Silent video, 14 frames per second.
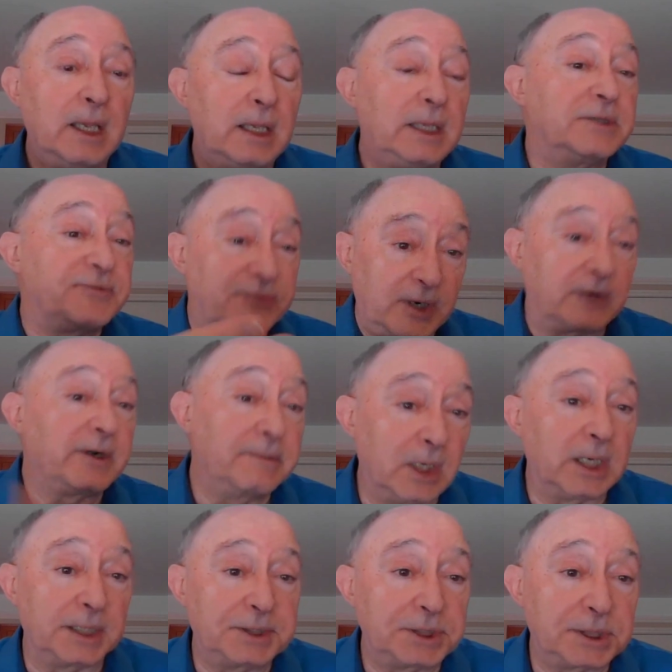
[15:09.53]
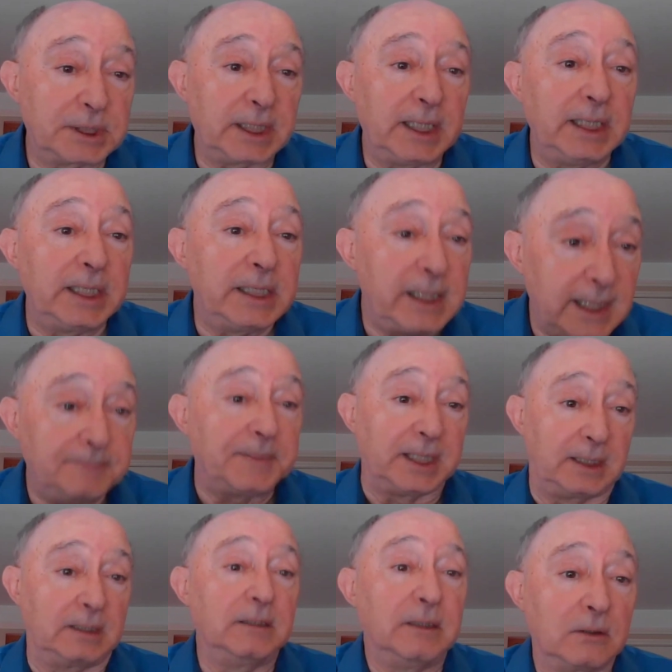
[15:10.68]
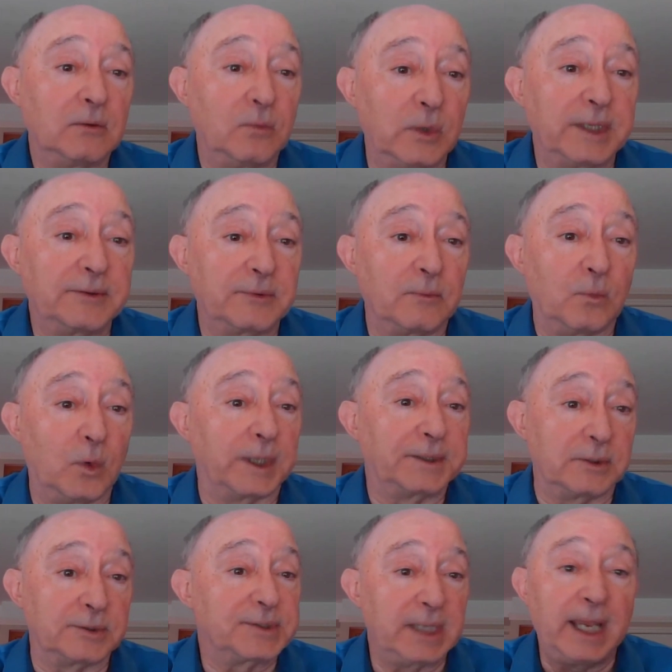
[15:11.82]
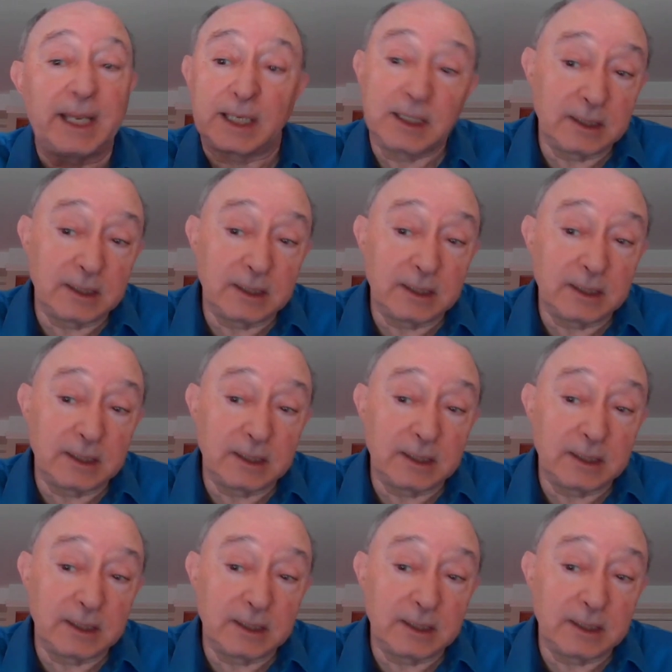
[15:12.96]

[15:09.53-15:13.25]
is very much in keeping with what you're saying.